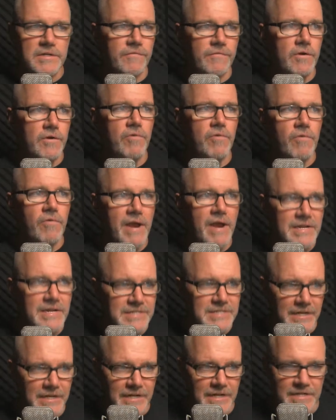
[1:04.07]
of
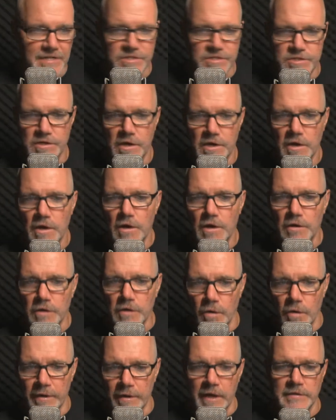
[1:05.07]
craziness
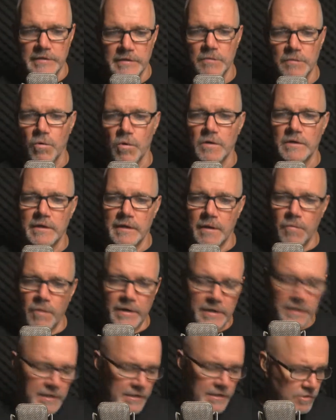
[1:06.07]
going on in the world, and I
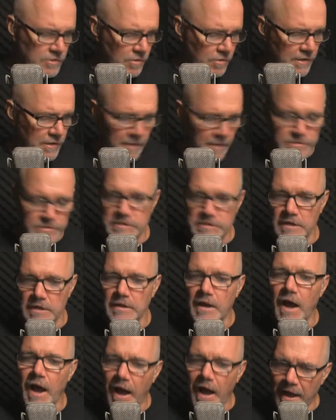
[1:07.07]
want to get to it. I'm just
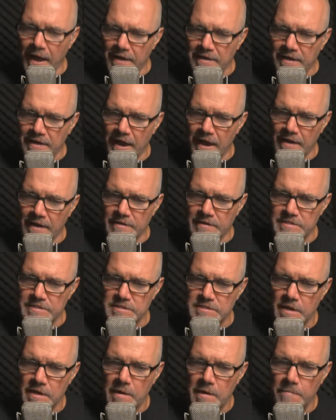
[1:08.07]
kidding. Hi,
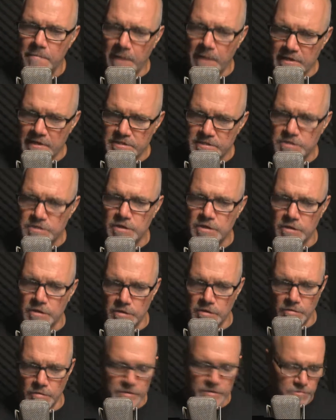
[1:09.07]
Candace. Peace to
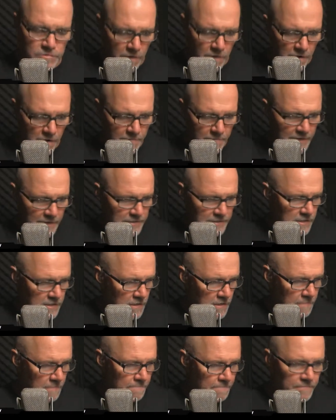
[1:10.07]
you as well, my
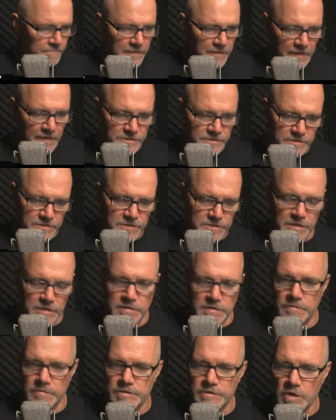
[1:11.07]
dear. Nice to see
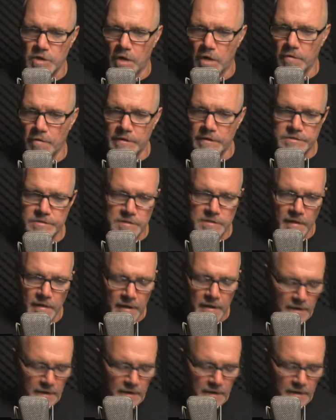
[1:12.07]
you as always.